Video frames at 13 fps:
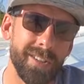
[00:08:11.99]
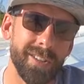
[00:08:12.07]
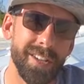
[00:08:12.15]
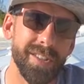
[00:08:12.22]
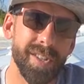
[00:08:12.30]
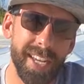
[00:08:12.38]

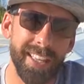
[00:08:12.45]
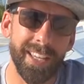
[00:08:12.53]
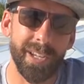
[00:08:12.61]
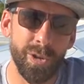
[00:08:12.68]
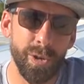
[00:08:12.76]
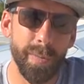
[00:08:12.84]
called
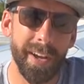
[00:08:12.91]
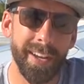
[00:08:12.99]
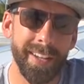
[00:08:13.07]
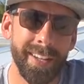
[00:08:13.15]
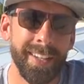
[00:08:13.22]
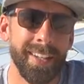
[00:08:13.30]
Sailing
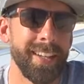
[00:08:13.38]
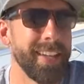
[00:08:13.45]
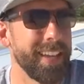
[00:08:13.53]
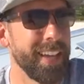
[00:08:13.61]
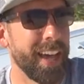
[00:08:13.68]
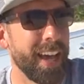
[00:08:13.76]
Uma.
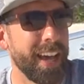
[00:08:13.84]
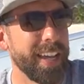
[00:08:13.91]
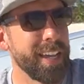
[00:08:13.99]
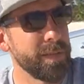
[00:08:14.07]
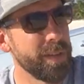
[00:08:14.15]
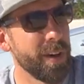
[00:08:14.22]

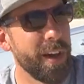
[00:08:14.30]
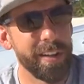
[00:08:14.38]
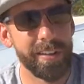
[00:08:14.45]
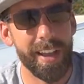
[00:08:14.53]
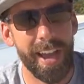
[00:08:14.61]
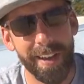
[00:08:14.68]
If
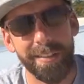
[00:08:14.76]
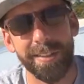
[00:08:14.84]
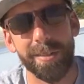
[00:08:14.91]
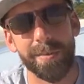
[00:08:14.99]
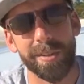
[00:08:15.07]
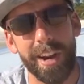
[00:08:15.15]
y'all haven't
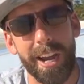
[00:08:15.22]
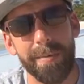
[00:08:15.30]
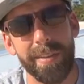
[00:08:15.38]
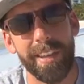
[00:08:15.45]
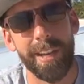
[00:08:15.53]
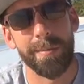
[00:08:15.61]
subscribed
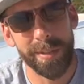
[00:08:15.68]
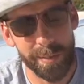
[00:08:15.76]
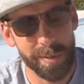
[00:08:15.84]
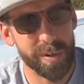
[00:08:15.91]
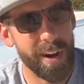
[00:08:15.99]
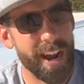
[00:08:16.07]
to them,
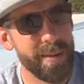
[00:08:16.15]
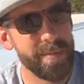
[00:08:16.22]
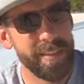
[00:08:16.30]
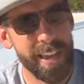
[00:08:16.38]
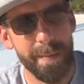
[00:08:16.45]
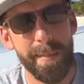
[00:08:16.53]

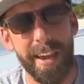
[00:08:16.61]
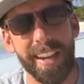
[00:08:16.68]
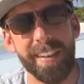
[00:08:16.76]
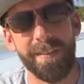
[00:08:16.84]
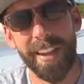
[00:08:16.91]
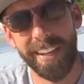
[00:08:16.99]
subscribe. They make
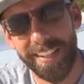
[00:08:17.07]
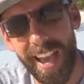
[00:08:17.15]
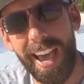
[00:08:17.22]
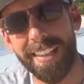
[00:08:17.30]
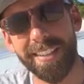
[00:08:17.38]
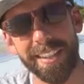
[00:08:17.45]

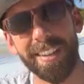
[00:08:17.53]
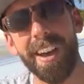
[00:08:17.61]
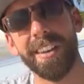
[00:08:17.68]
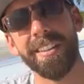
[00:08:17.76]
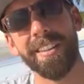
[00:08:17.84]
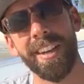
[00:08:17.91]
fantastic
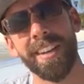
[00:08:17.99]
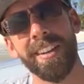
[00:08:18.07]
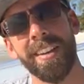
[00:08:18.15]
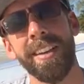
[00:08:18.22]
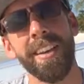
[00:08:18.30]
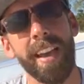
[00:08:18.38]
content,
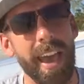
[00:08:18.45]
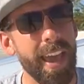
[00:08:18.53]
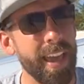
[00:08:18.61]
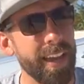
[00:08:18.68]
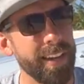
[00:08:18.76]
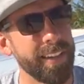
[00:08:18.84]

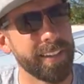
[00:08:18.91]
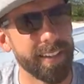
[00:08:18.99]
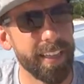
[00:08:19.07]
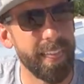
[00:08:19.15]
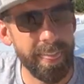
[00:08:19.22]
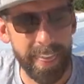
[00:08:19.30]
and
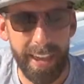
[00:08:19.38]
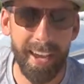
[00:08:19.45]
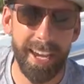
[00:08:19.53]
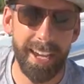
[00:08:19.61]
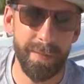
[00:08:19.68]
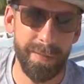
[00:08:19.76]

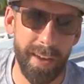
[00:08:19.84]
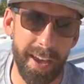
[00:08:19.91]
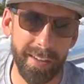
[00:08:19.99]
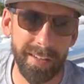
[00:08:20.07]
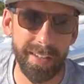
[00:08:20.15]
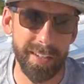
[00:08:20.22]
they
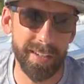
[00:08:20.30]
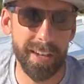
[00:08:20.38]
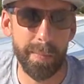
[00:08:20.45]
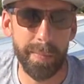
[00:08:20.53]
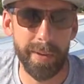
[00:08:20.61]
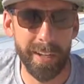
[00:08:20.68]
found this
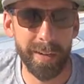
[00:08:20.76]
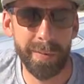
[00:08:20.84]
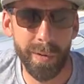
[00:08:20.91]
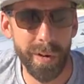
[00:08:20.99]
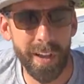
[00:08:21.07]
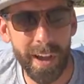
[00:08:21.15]
company in
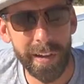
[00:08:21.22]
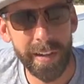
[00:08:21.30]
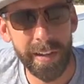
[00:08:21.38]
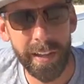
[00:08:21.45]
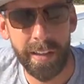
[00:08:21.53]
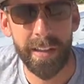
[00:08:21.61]
Fort
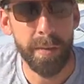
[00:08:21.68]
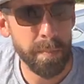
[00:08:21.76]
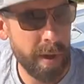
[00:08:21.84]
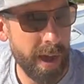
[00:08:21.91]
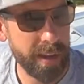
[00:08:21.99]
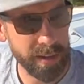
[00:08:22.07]
Lauderdale and
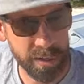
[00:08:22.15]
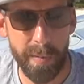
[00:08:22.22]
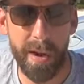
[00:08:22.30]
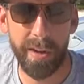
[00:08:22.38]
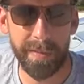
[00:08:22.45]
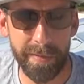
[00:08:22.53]
bought a
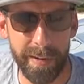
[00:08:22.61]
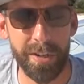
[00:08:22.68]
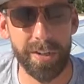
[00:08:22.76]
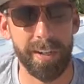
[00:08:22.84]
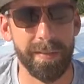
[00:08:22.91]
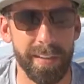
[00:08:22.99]
smaller
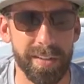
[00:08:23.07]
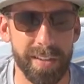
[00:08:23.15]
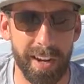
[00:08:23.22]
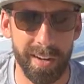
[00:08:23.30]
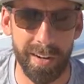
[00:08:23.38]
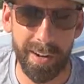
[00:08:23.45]
version of this
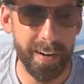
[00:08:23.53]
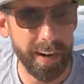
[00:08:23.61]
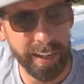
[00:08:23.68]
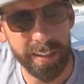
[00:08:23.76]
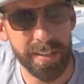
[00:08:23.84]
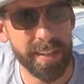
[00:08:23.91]
tender
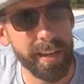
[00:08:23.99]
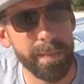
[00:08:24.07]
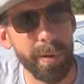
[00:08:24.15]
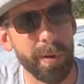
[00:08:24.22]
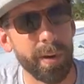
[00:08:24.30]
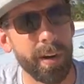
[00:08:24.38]
and the same
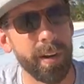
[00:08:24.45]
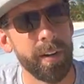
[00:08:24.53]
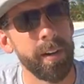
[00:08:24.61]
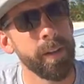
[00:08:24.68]
motor.